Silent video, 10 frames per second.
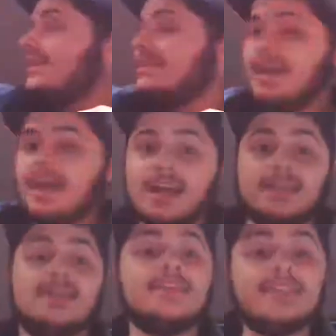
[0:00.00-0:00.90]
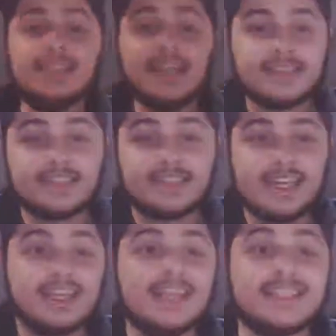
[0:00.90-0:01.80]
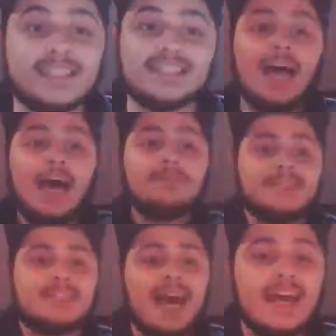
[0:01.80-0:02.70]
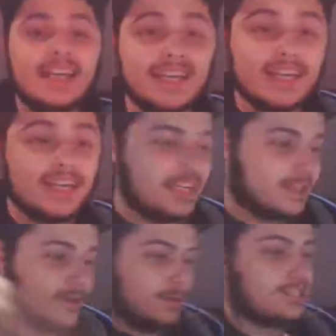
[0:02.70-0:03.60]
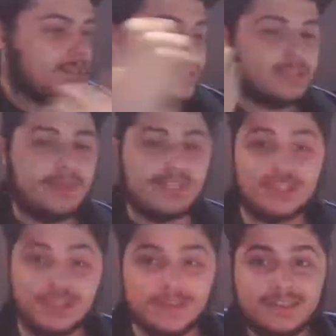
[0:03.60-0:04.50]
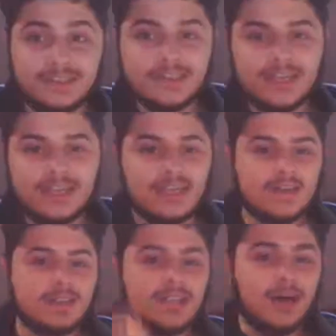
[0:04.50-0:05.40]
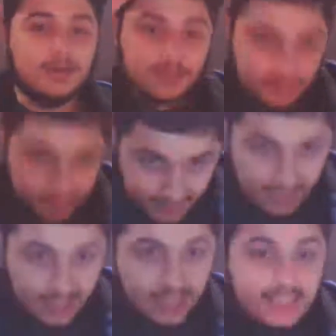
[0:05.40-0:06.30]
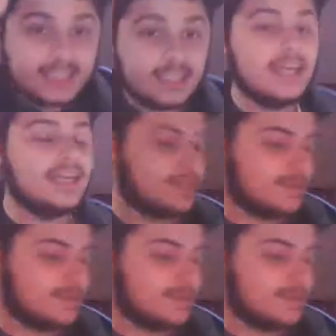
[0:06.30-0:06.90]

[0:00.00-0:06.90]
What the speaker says: right there, because this is the top 10 Christmas specials. So, let's get